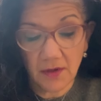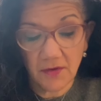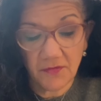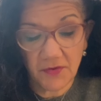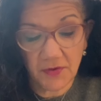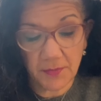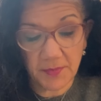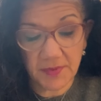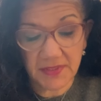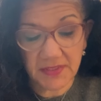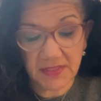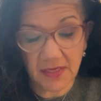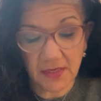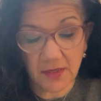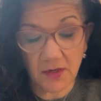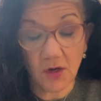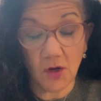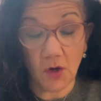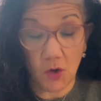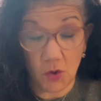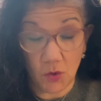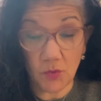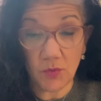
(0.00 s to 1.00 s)
Phoebe said,
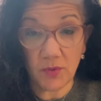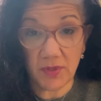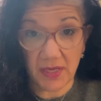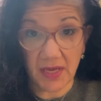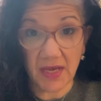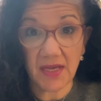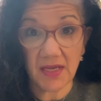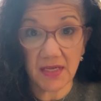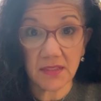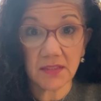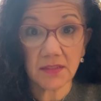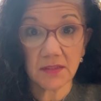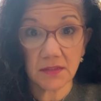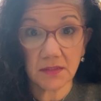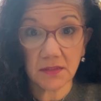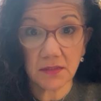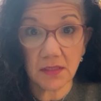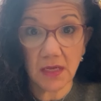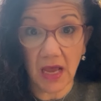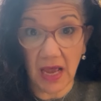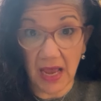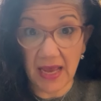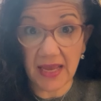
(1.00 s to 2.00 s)
oh yes,
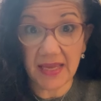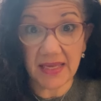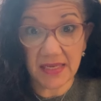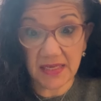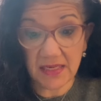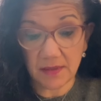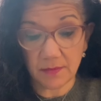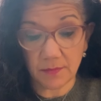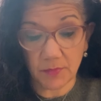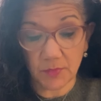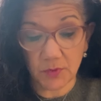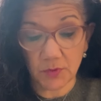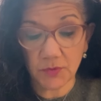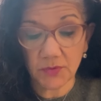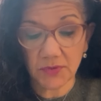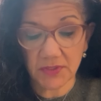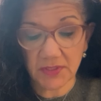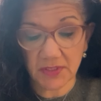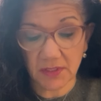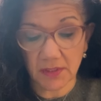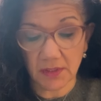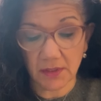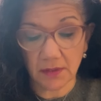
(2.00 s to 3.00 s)
I eat
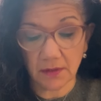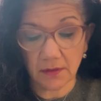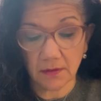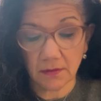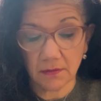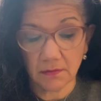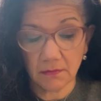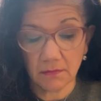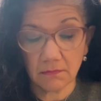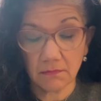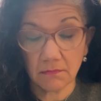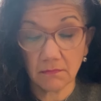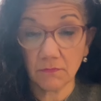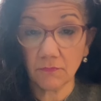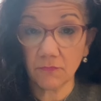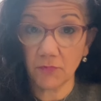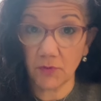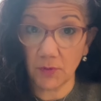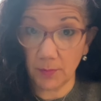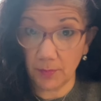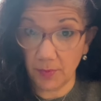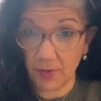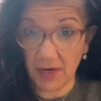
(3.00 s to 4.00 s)
muesli
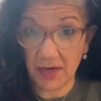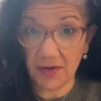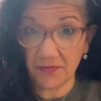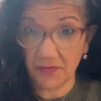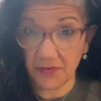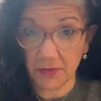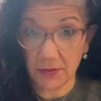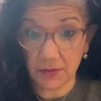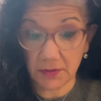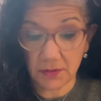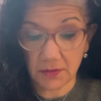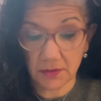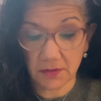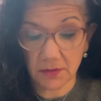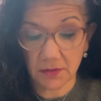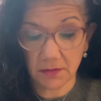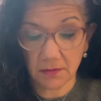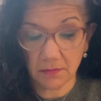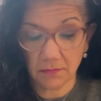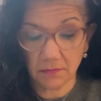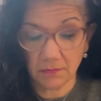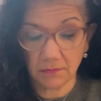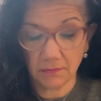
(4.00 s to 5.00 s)
for breakfast.
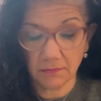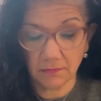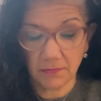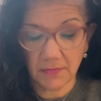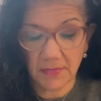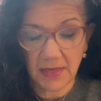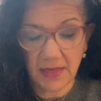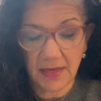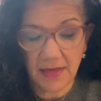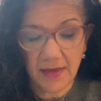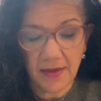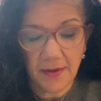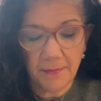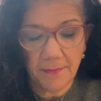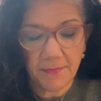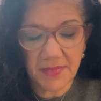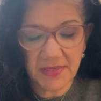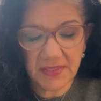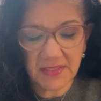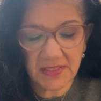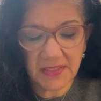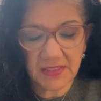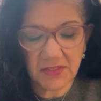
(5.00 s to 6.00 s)

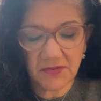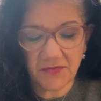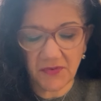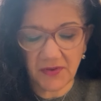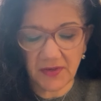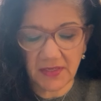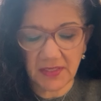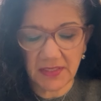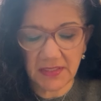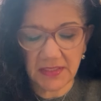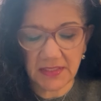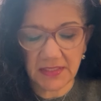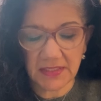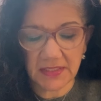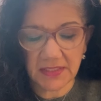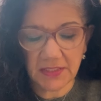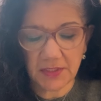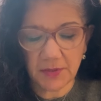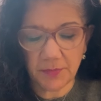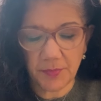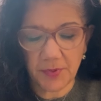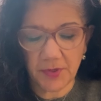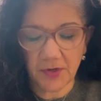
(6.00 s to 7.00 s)
Mrs. Finney
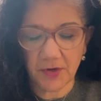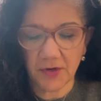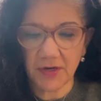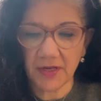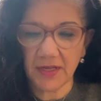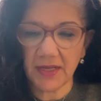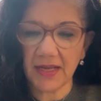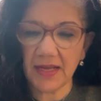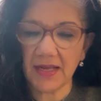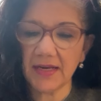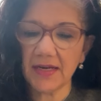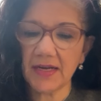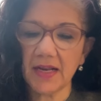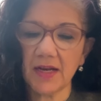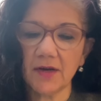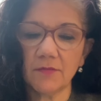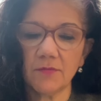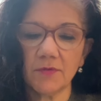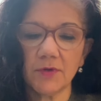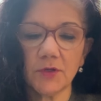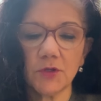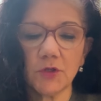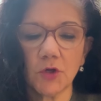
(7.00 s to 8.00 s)
disappeared again and
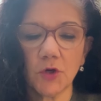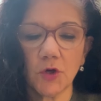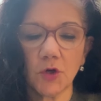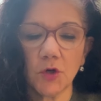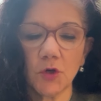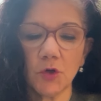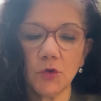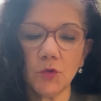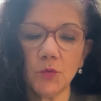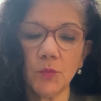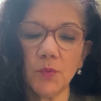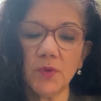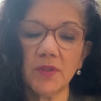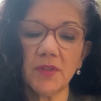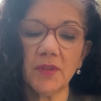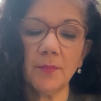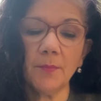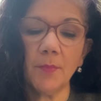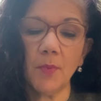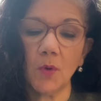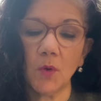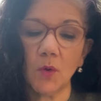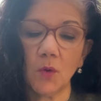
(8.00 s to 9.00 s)
returned with the
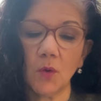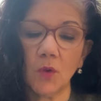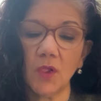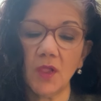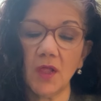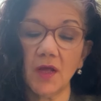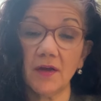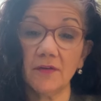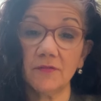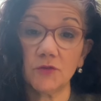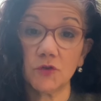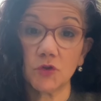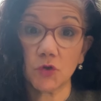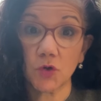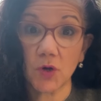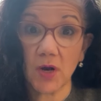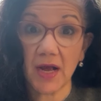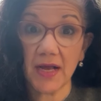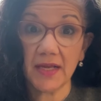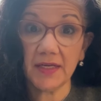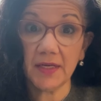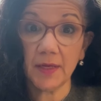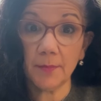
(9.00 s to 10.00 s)
bowl of
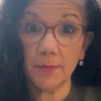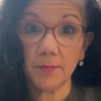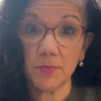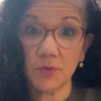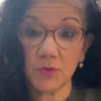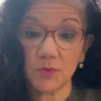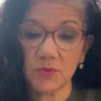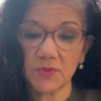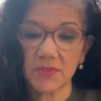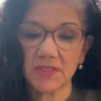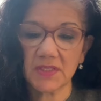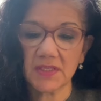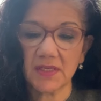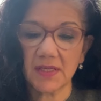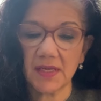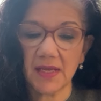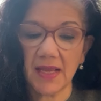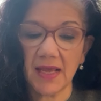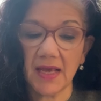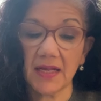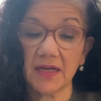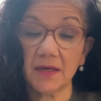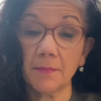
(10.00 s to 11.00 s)
dried up
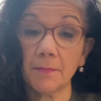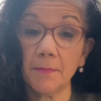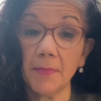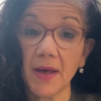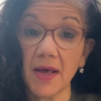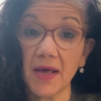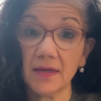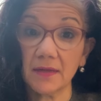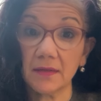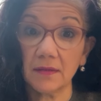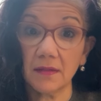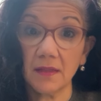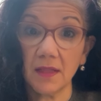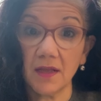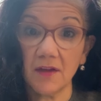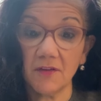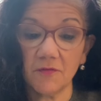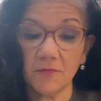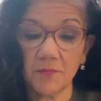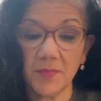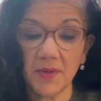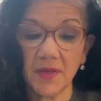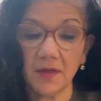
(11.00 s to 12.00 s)
muesli and a bottle
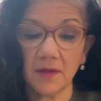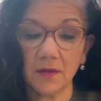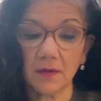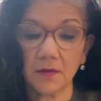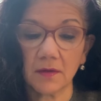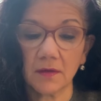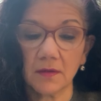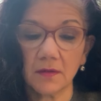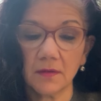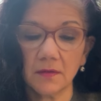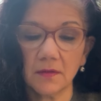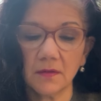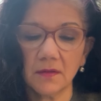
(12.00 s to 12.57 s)
of milk.